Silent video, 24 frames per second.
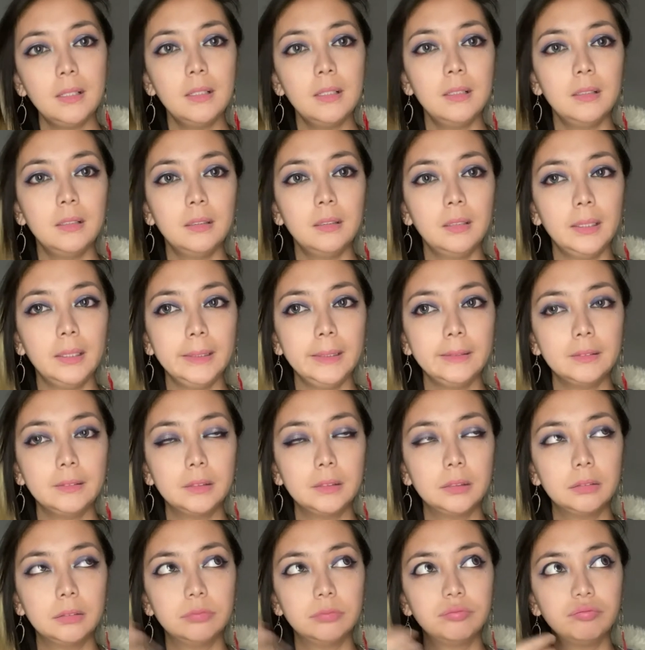Like,
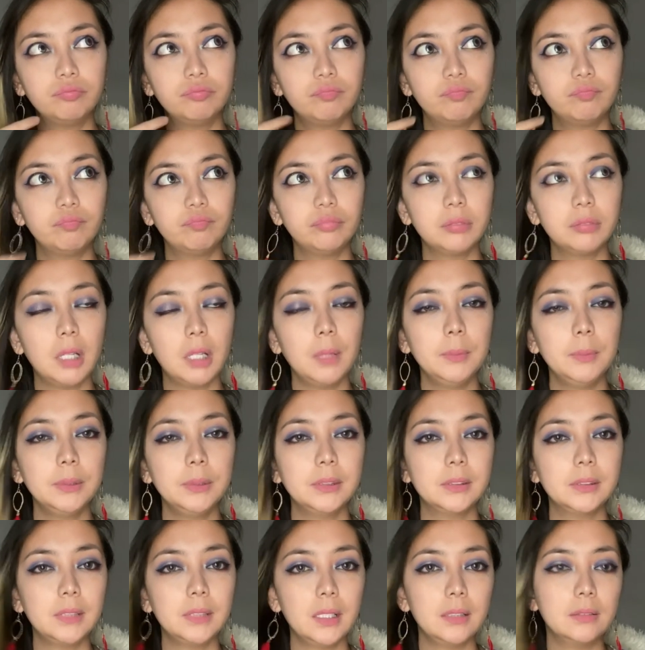what is
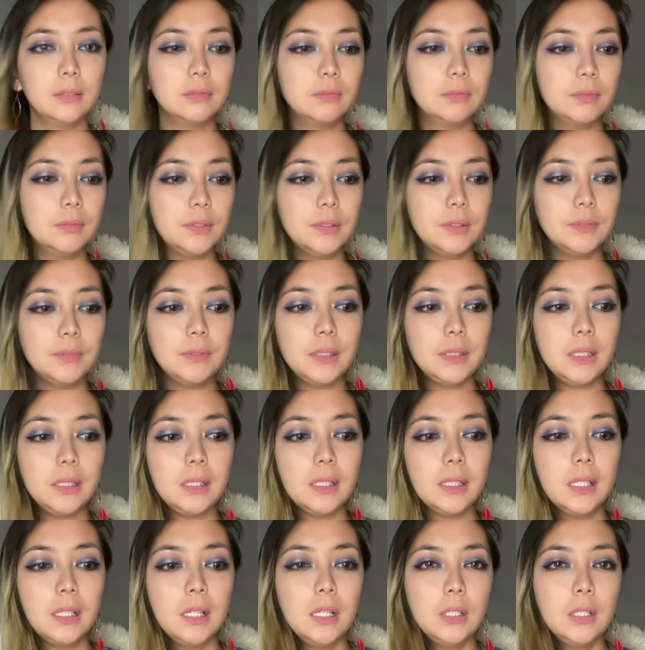that? 50.
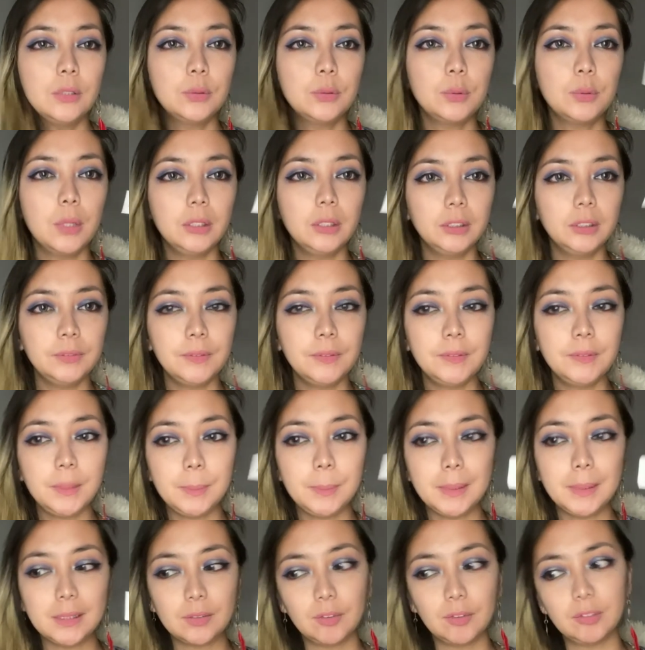250
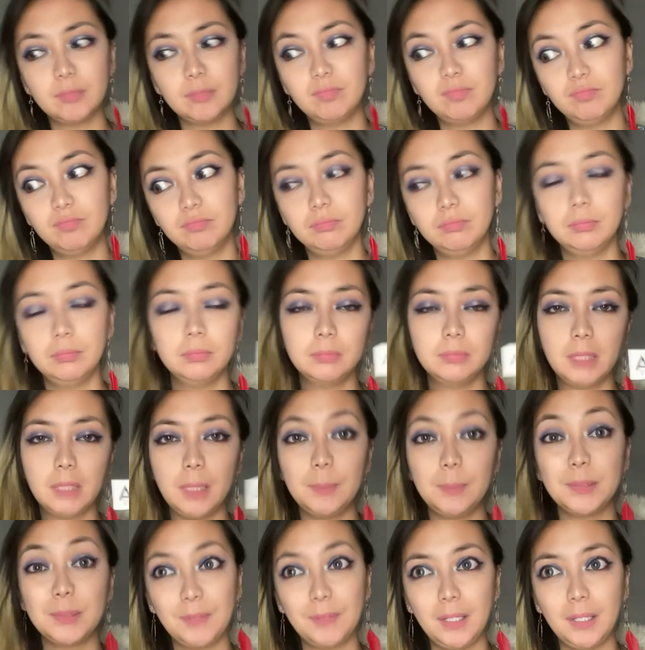pesos.
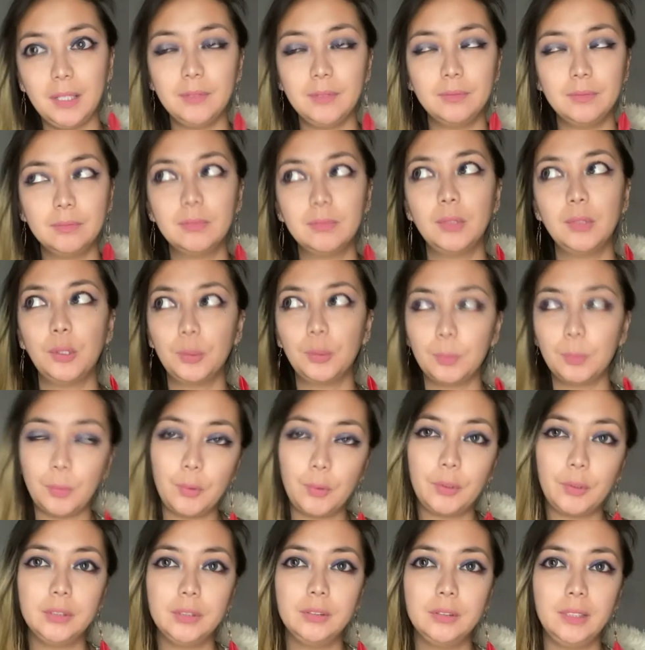Times 5 or
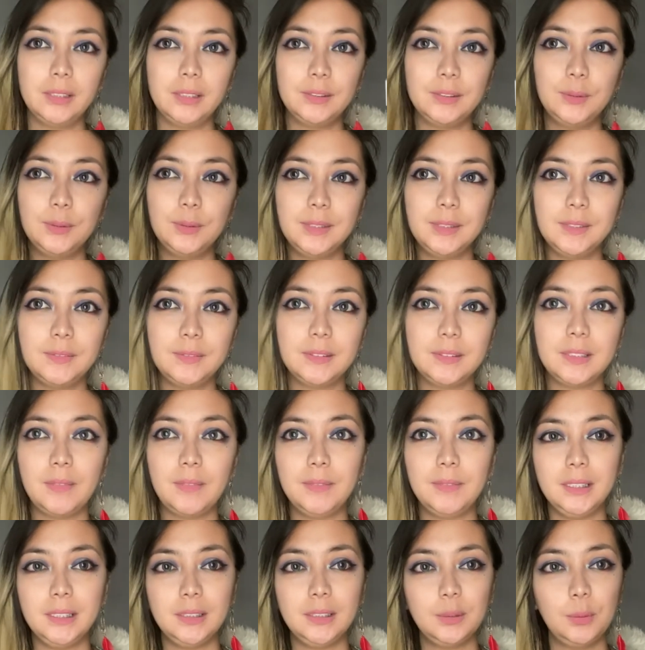more. Like
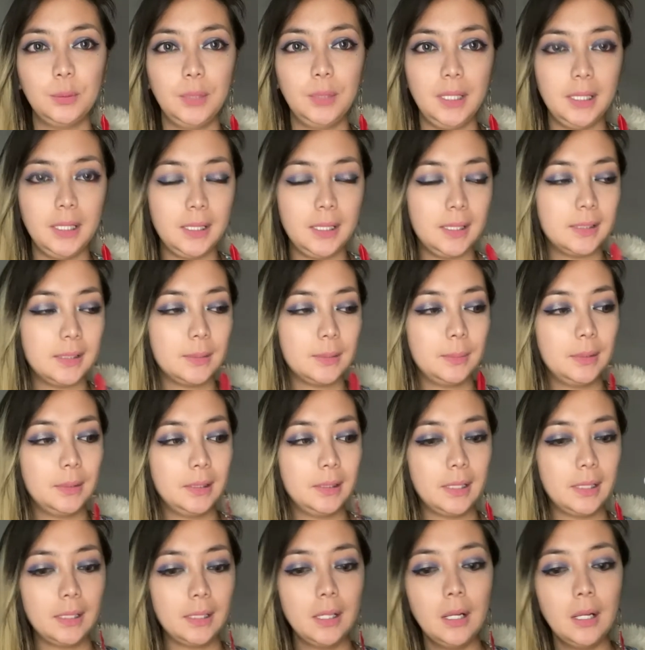270, 280, something like
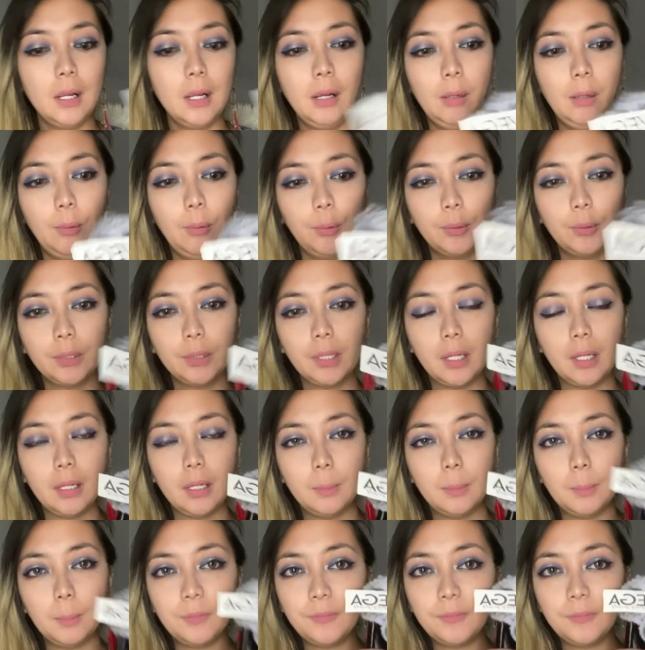that. Or $5.